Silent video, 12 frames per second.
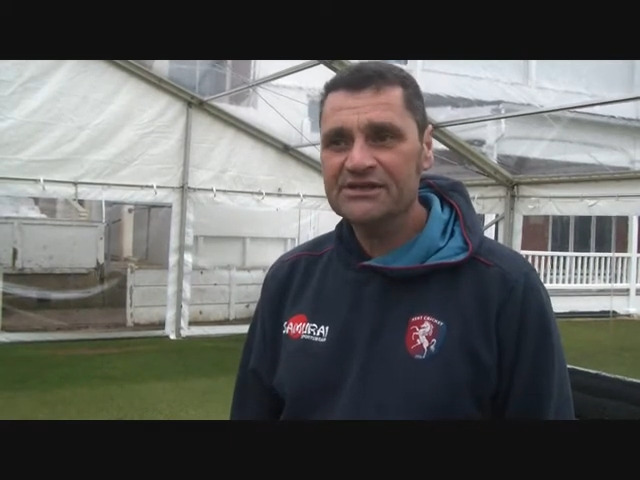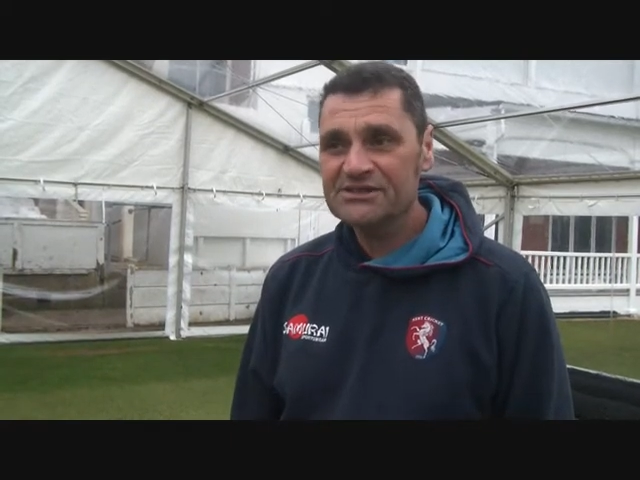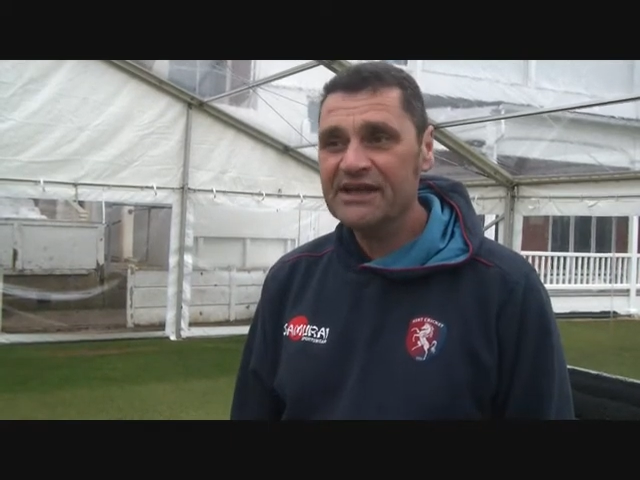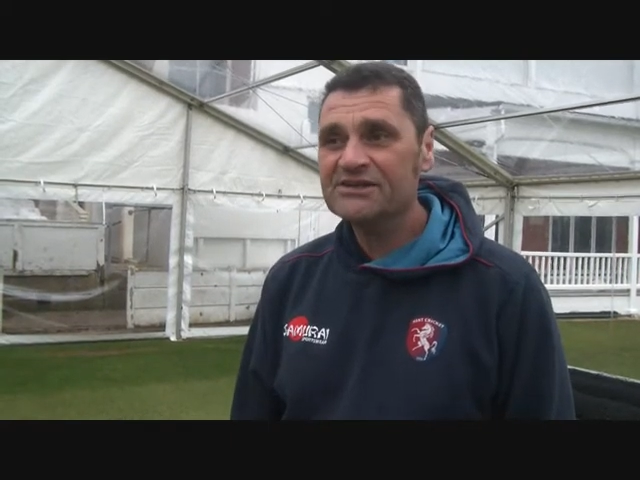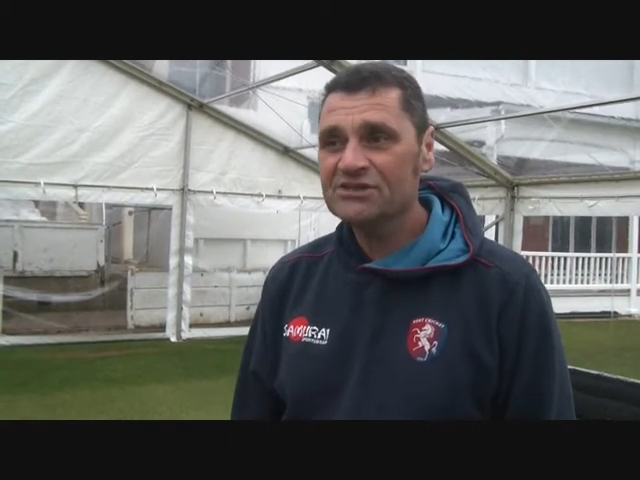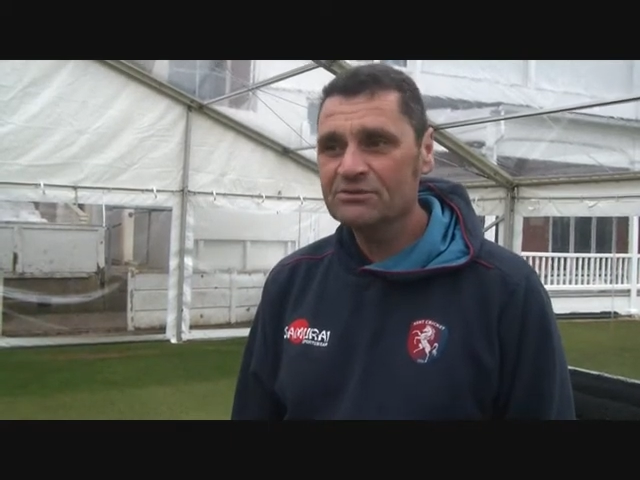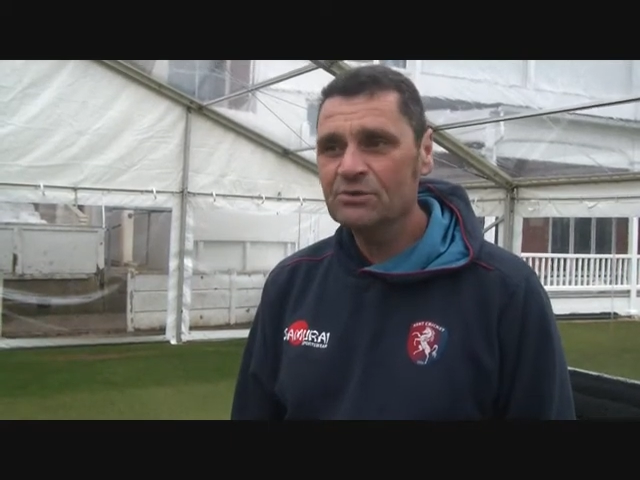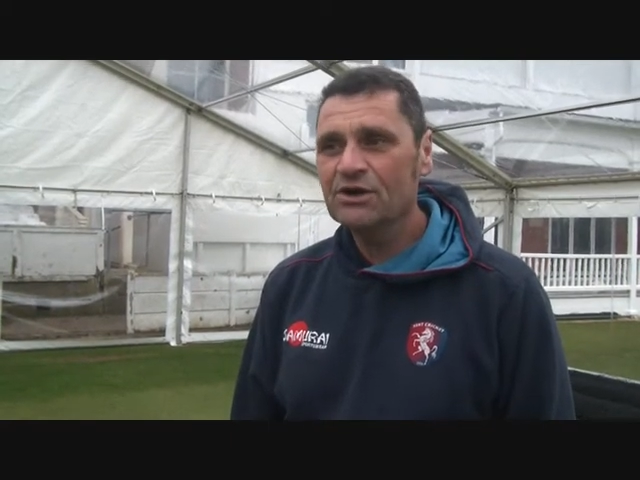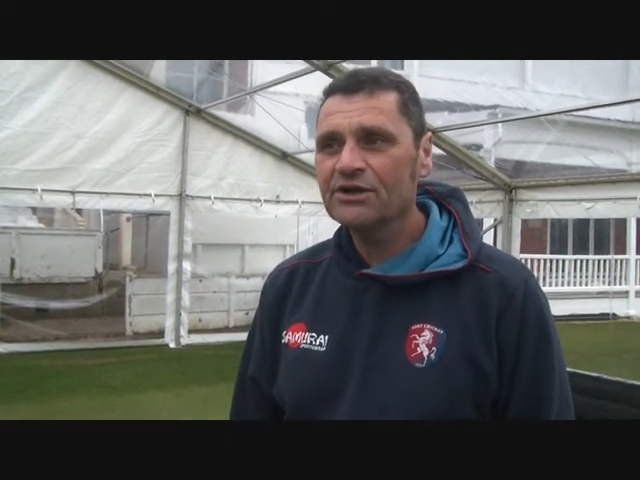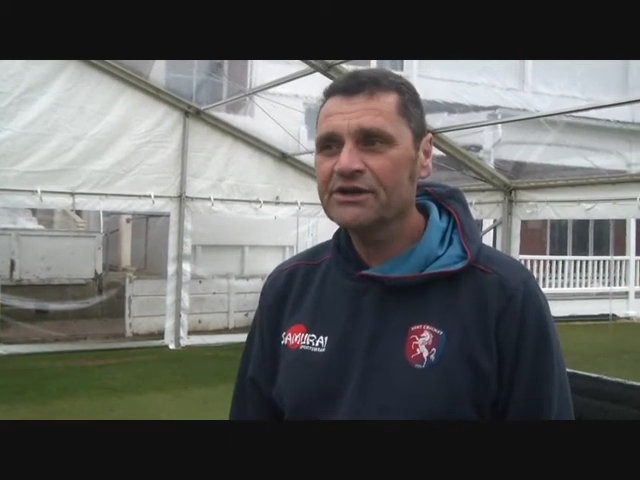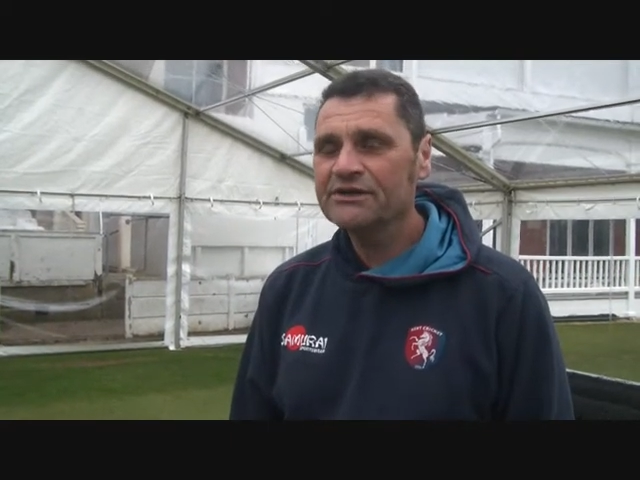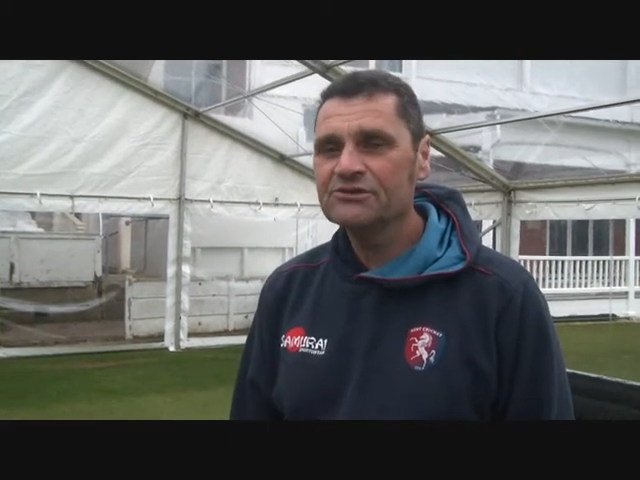it's actually
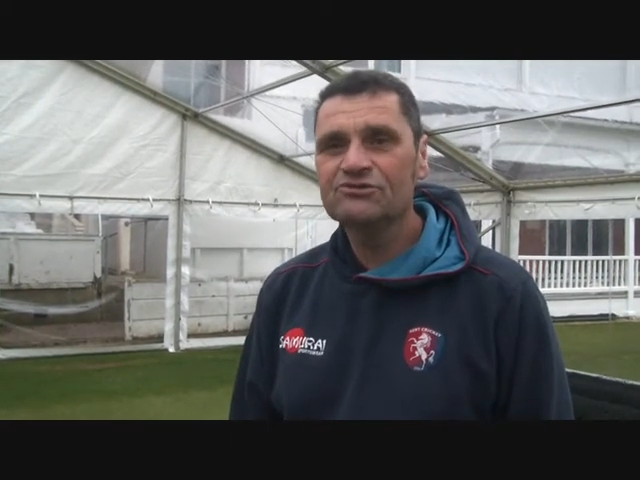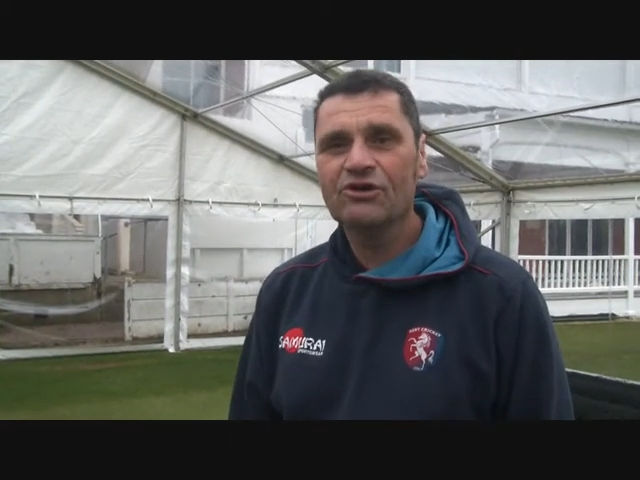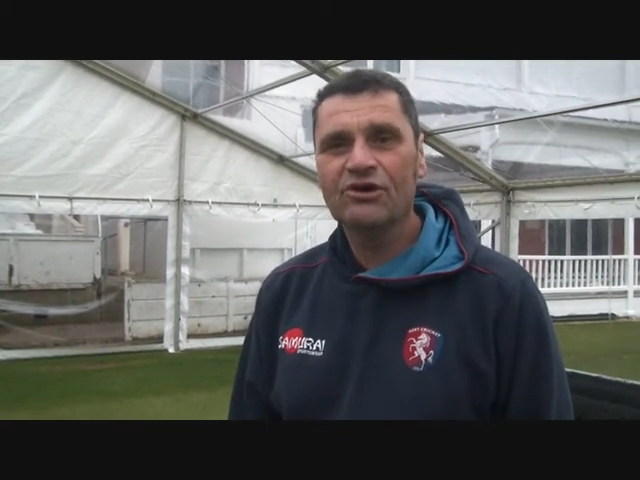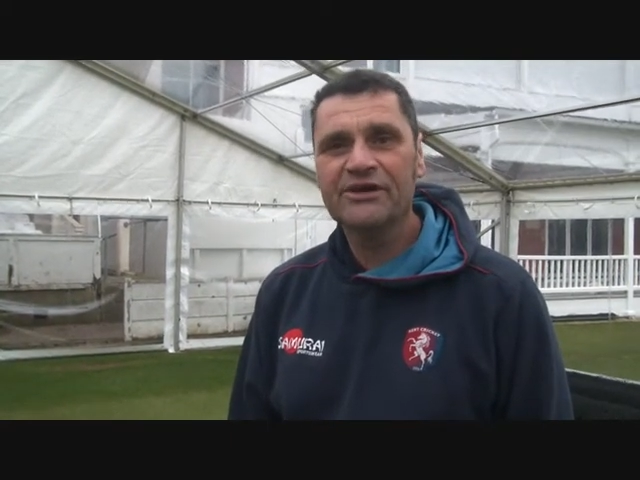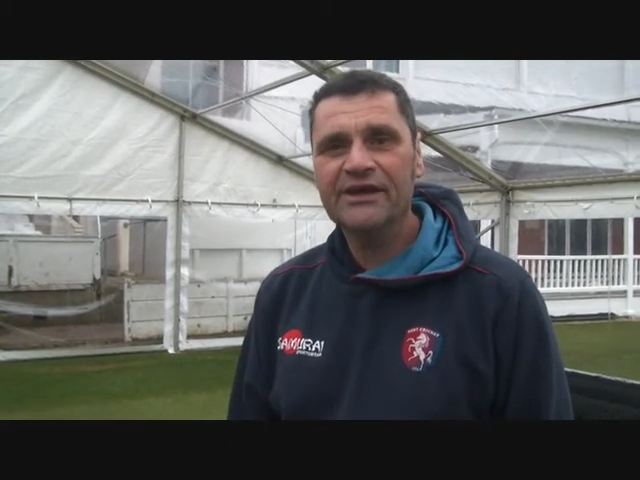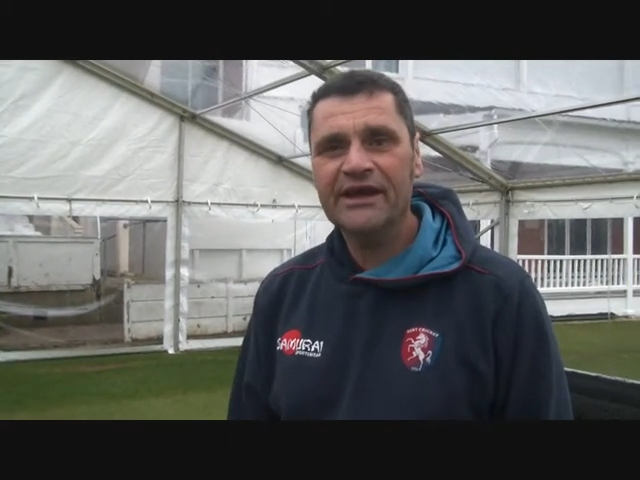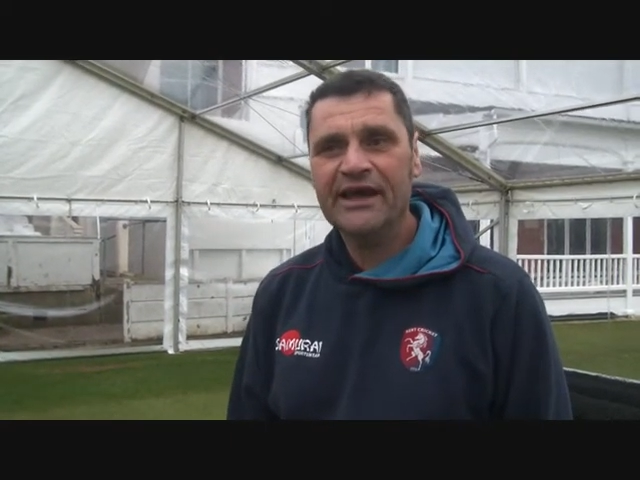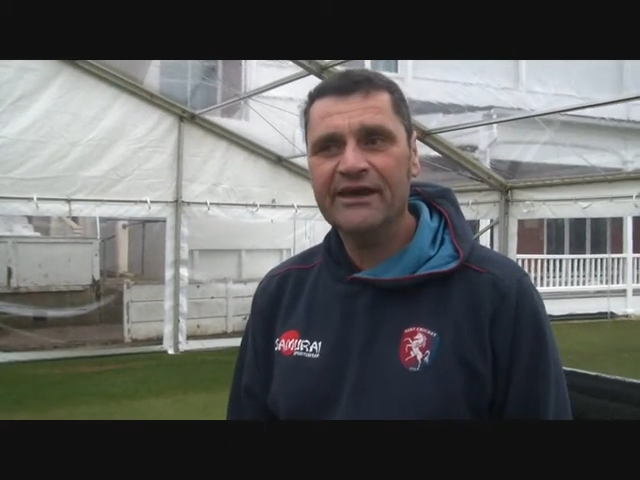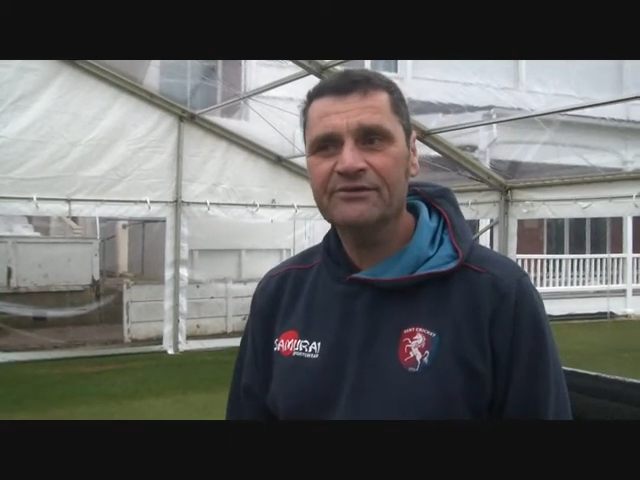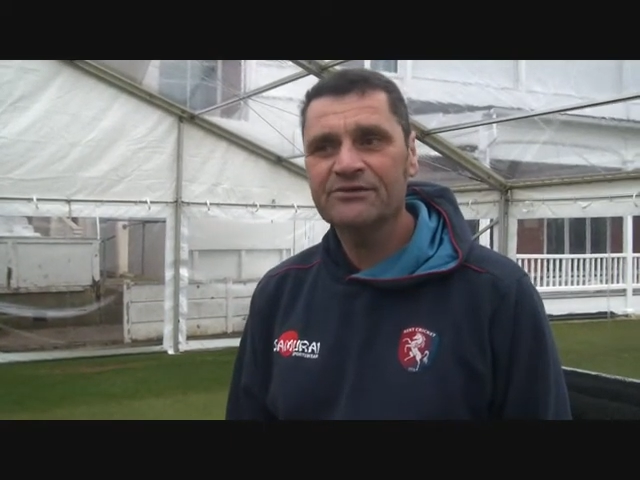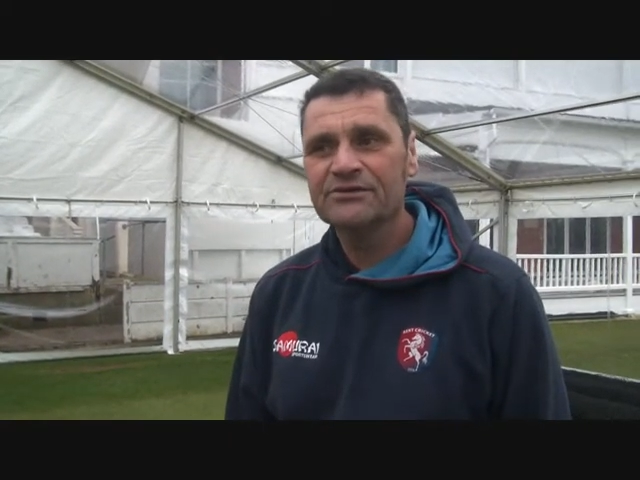working and drying it out.